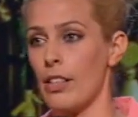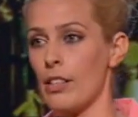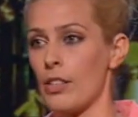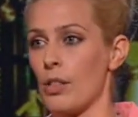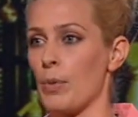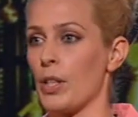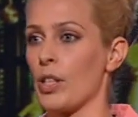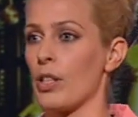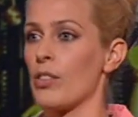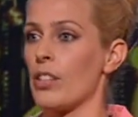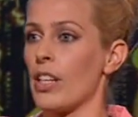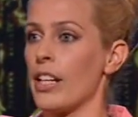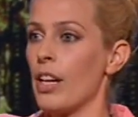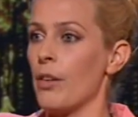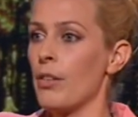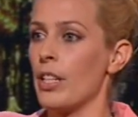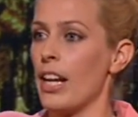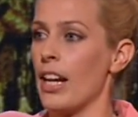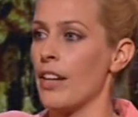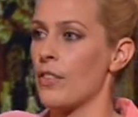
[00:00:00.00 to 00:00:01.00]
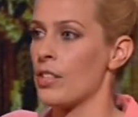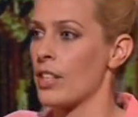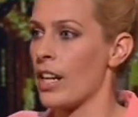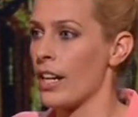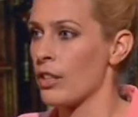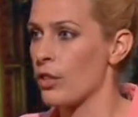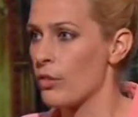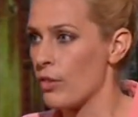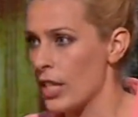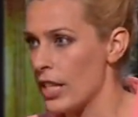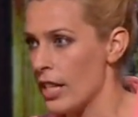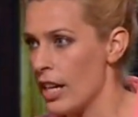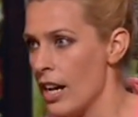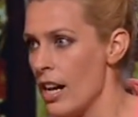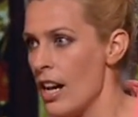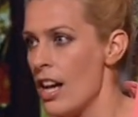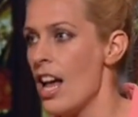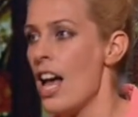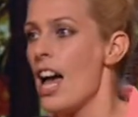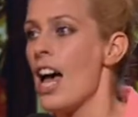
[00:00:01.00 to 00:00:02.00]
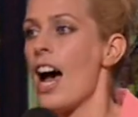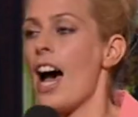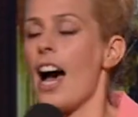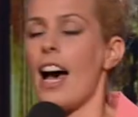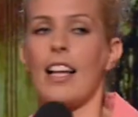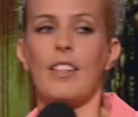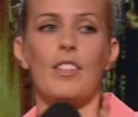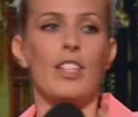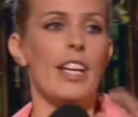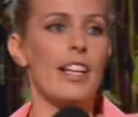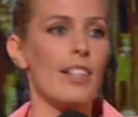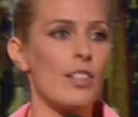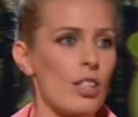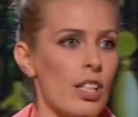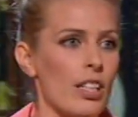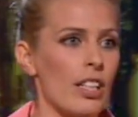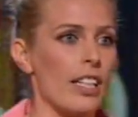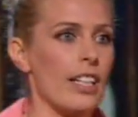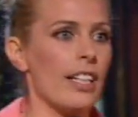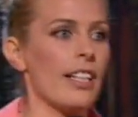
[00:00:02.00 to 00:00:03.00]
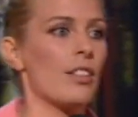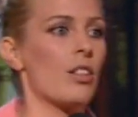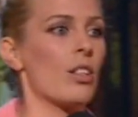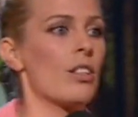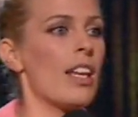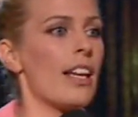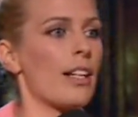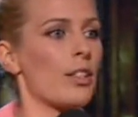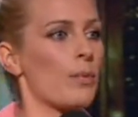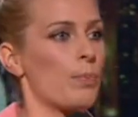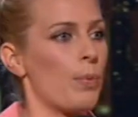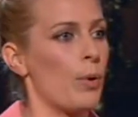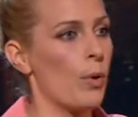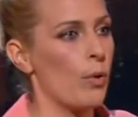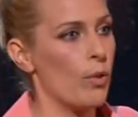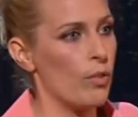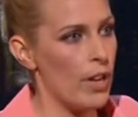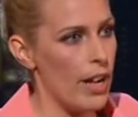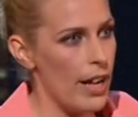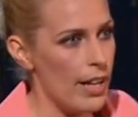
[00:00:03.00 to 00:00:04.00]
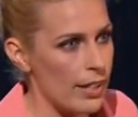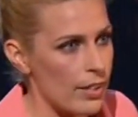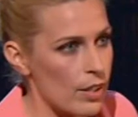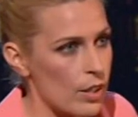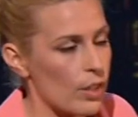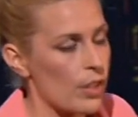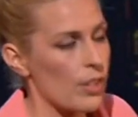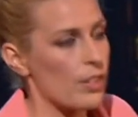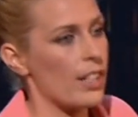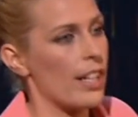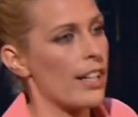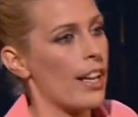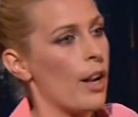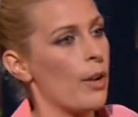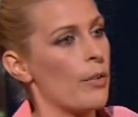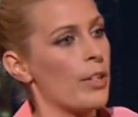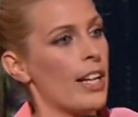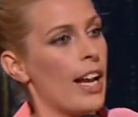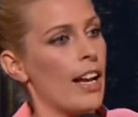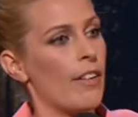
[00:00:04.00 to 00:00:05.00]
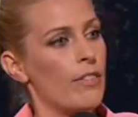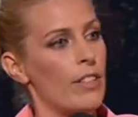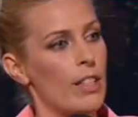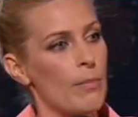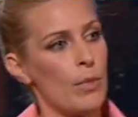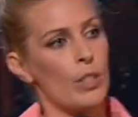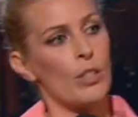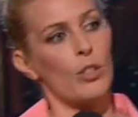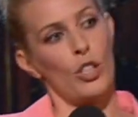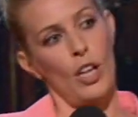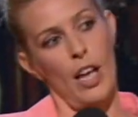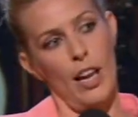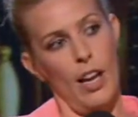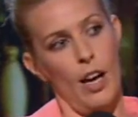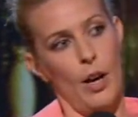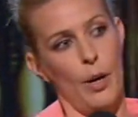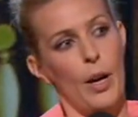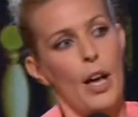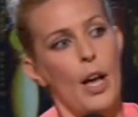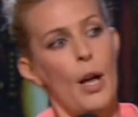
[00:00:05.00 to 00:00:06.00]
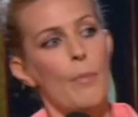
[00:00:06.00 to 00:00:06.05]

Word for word: because they only have sangria, and Italy is the next poorest because they only have limoncello.